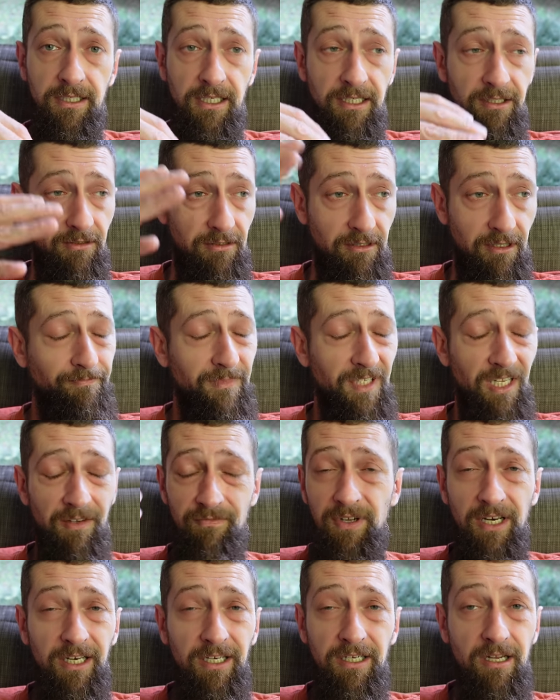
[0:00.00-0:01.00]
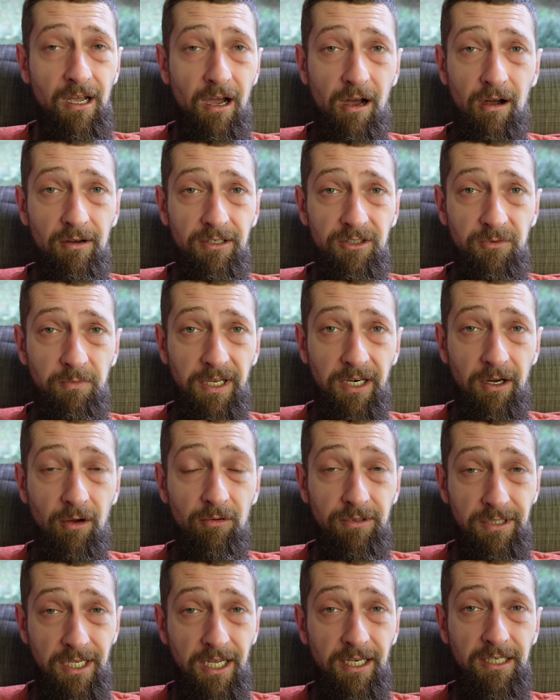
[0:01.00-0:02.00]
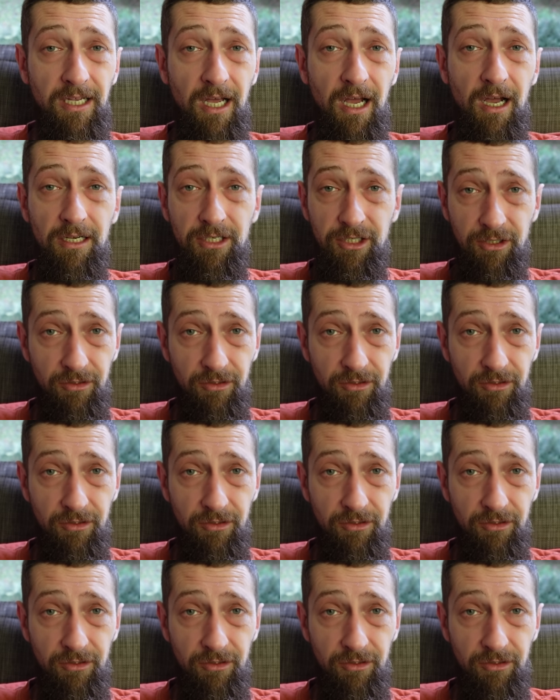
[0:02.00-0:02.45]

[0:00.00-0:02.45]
He, if any of y'all that's been on TikTok,